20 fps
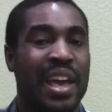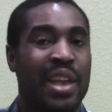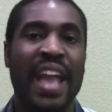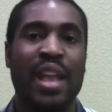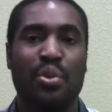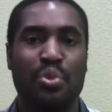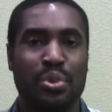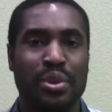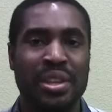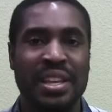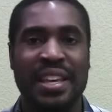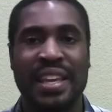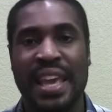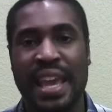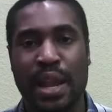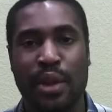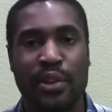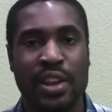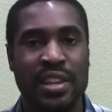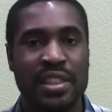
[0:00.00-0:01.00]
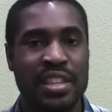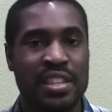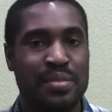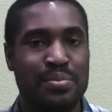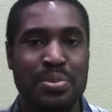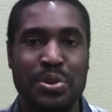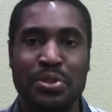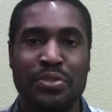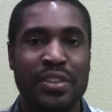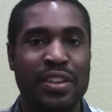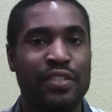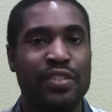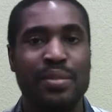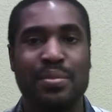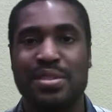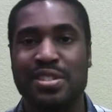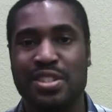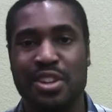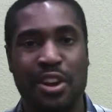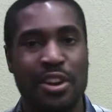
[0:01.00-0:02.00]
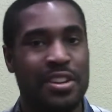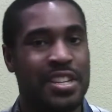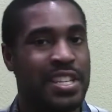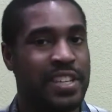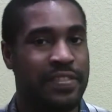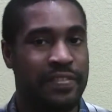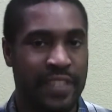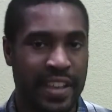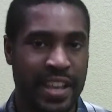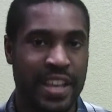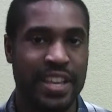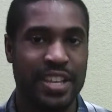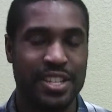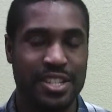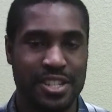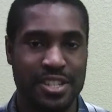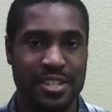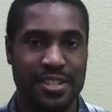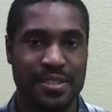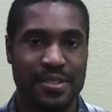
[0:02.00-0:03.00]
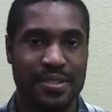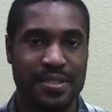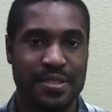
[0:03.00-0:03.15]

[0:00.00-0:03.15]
and really carried this movie from start to finish.